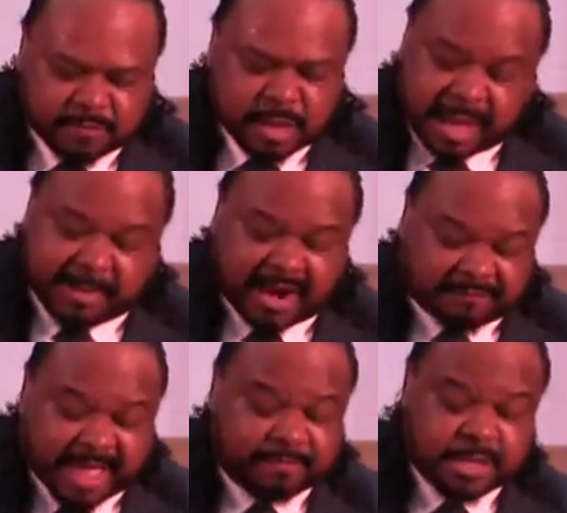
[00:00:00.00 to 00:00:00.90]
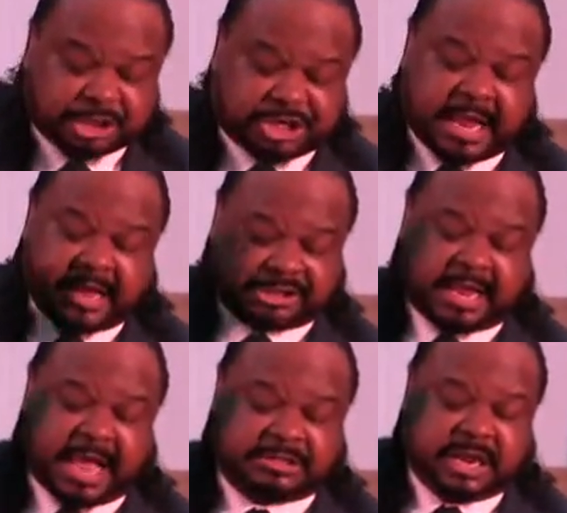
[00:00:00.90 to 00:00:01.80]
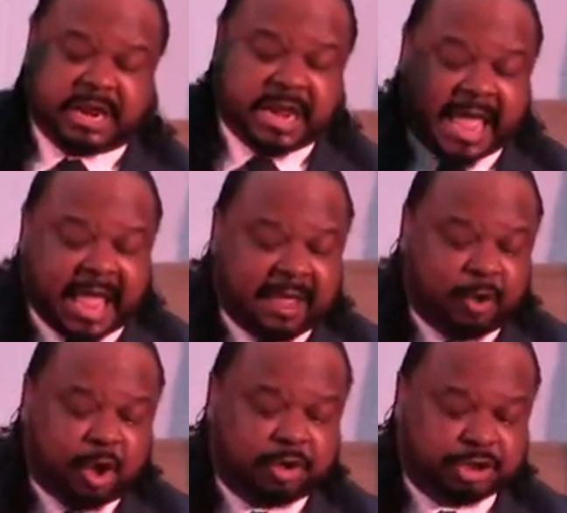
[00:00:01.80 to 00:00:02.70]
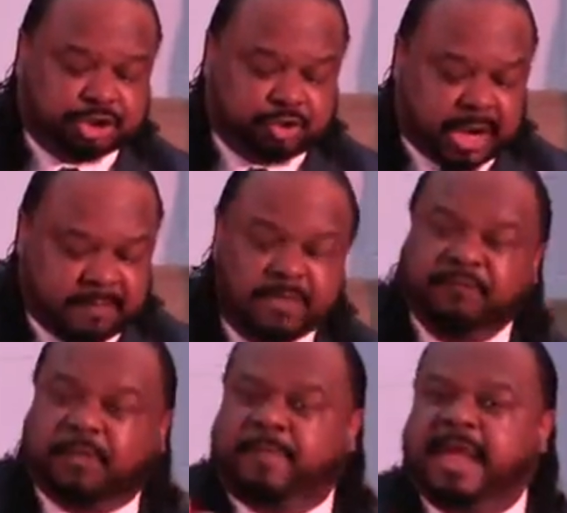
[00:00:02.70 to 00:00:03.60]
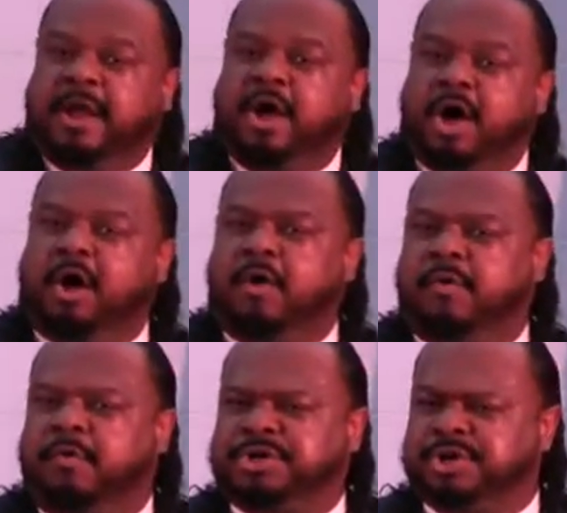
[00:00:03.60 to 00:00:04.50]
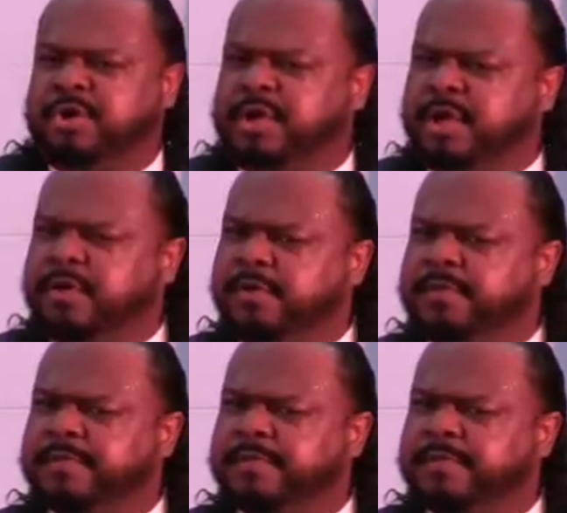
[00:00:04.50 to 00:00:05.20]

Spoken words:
As a matter of fact, she has a name on the street for being a hoe. What you going to do?